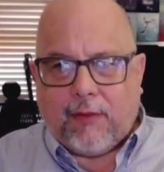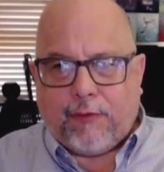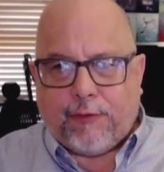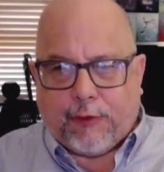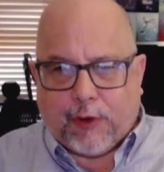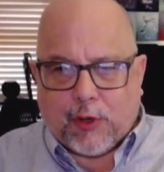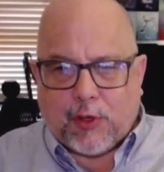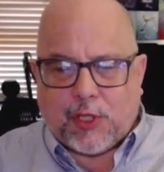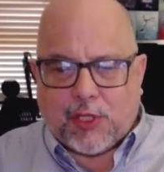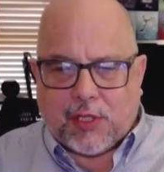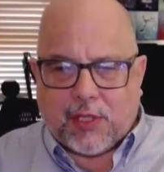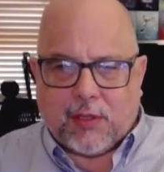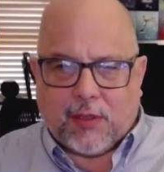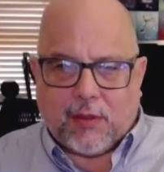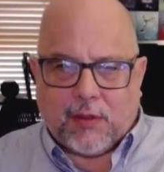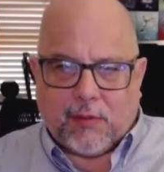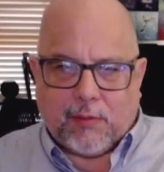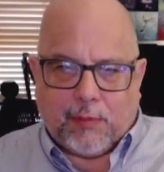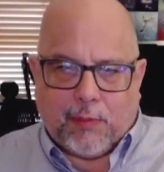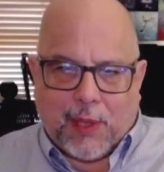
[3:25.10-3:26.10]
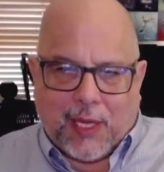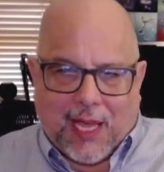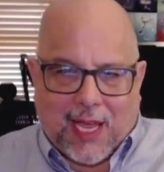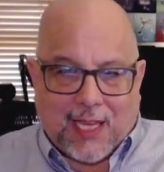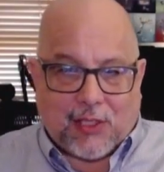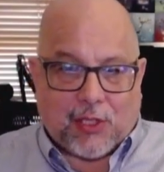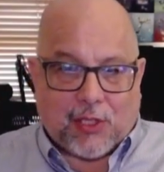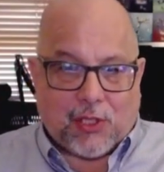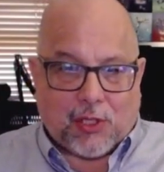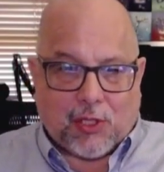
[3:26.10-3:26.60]
first
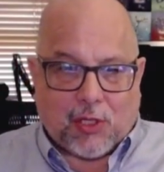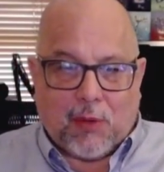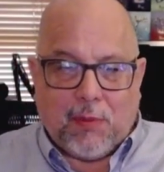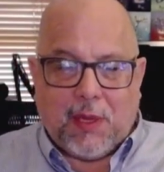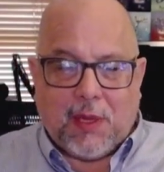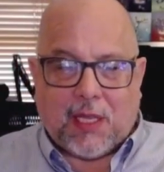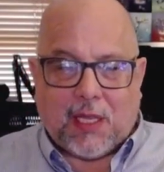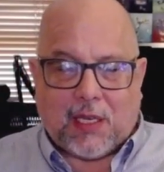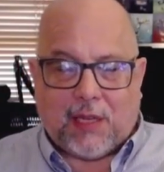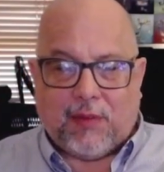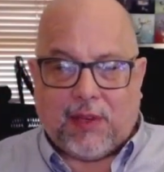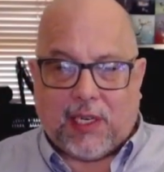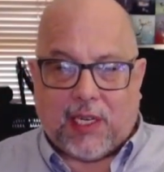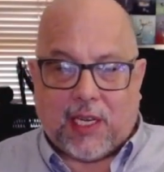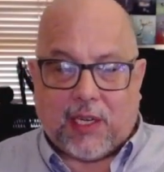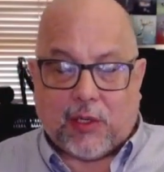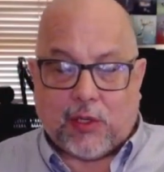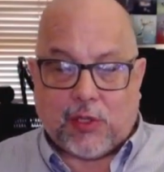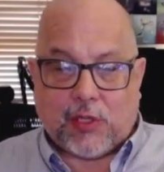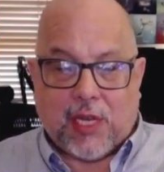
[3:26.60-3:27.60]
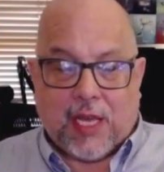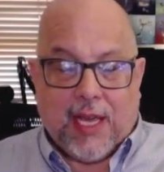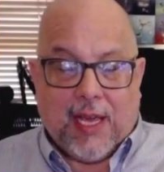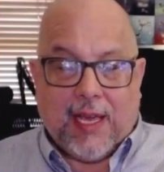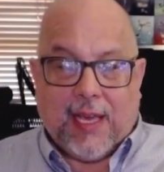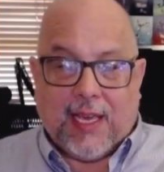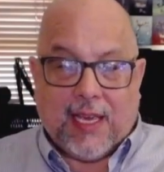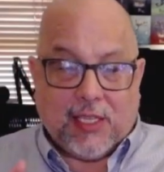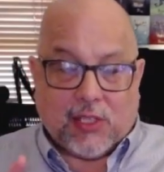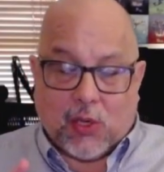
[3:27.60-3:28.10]
began to show me the living letters,
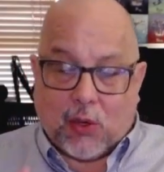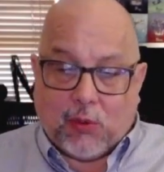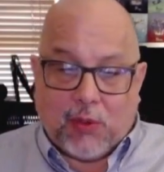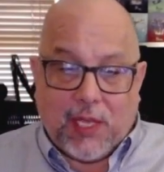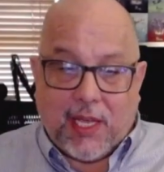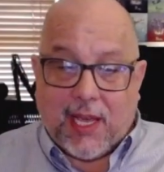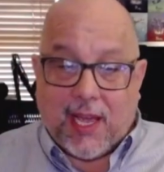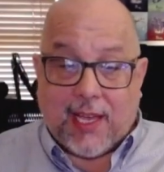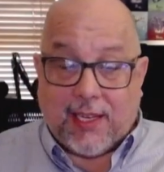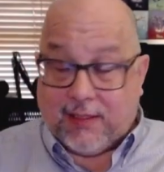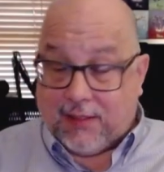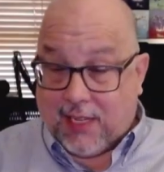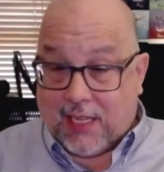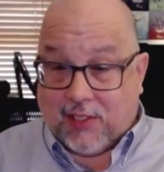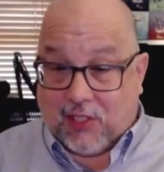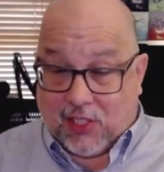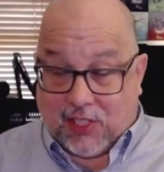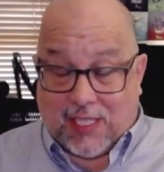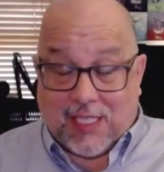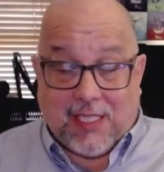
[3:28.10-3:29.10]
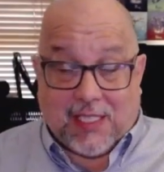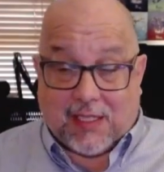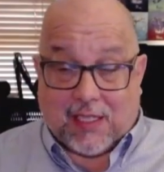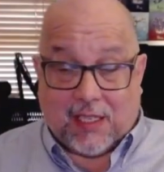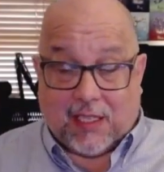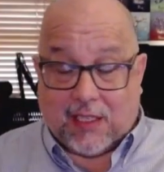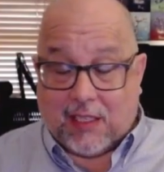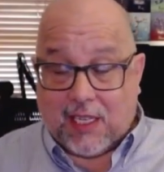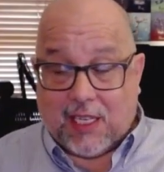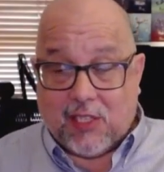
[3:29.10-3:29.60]
he's only, and, and since
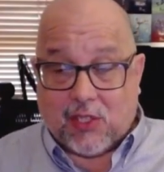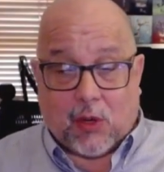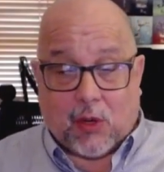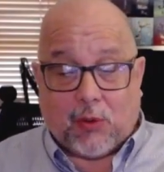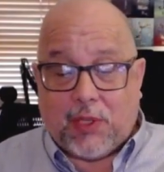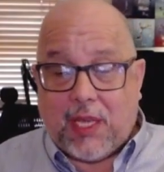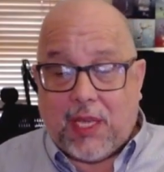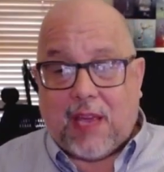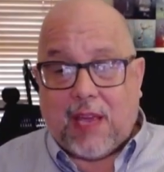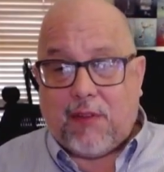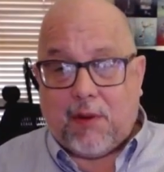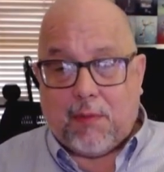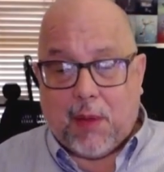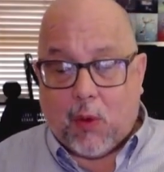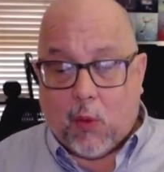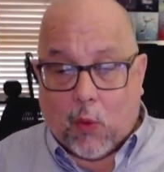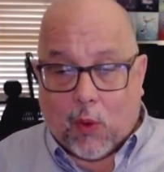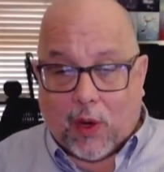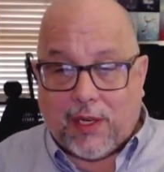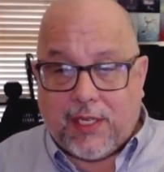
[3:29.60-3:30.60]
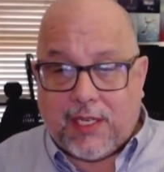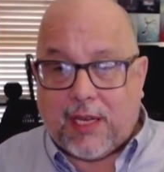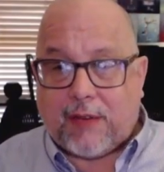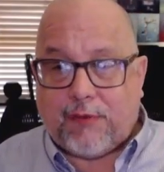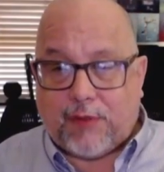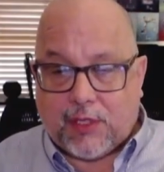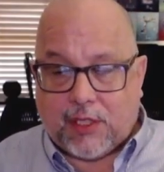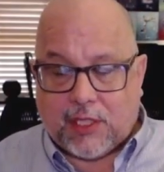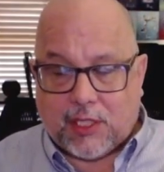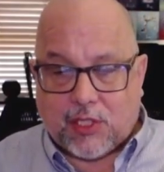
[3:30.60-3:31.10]
then, he's only given me one
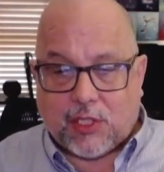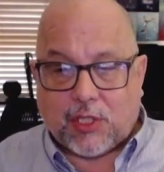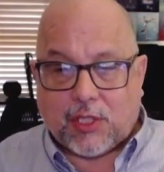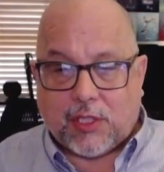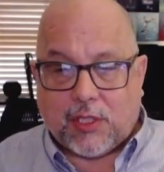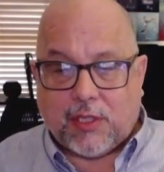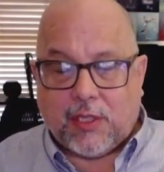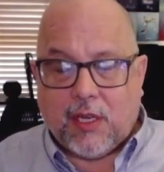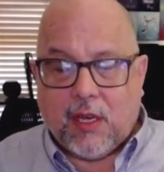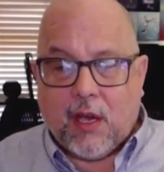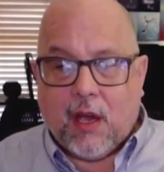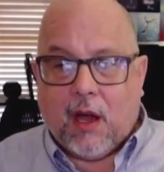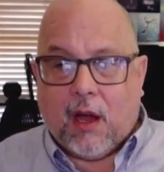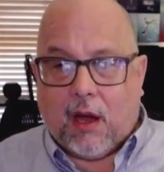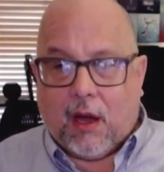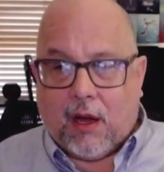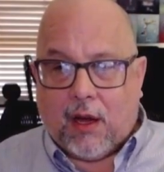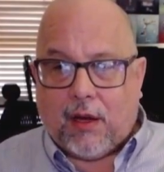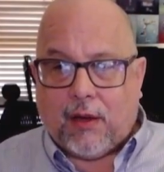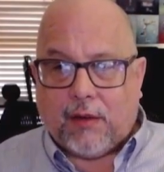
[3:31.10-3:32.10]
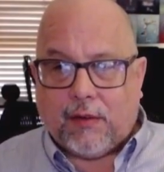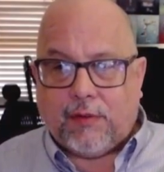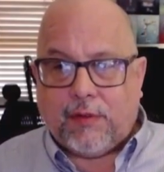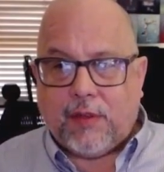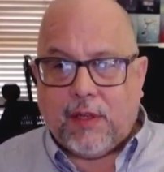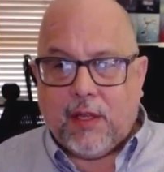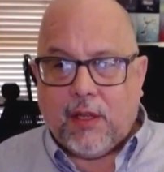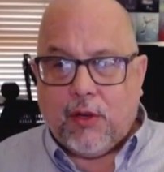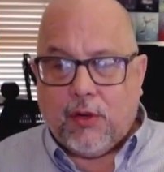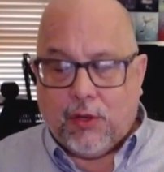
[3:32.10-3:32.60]
definition of
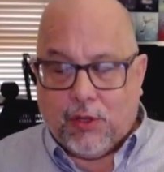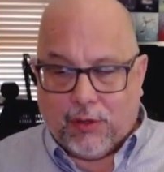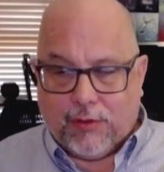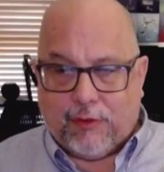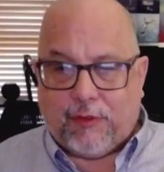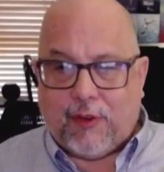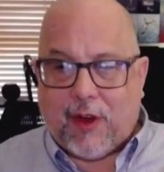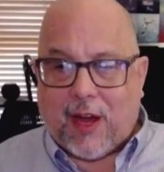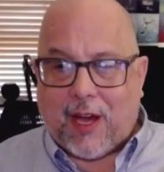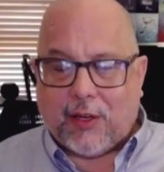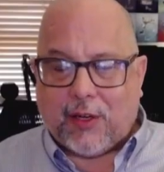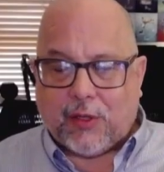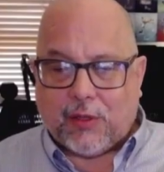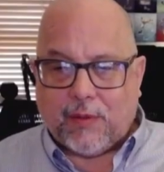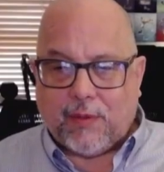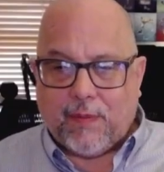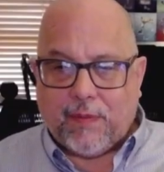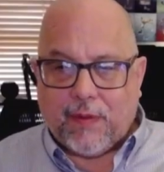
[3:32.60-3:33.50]
nun final.